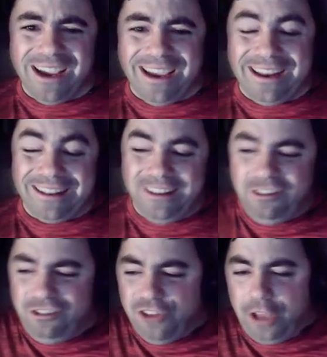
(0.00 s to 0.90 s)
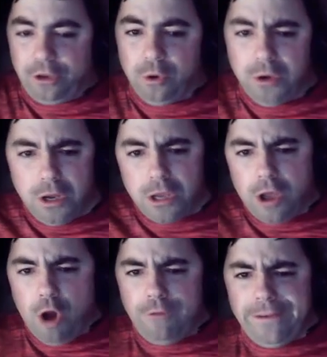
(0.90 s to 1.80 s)
and this is not good.
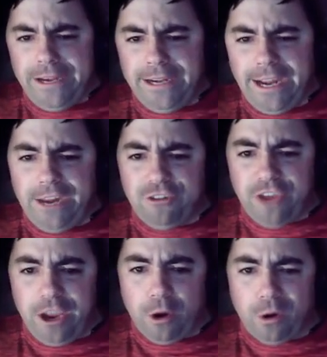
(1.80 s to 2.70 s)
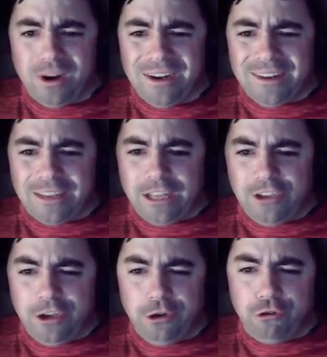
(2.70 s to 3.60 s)
COVID in aged care
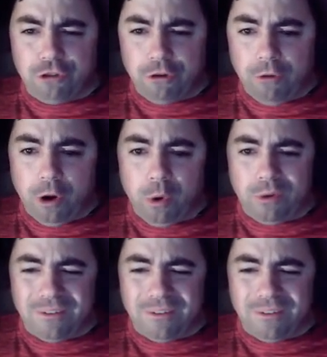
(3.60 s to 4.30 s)
continues to grow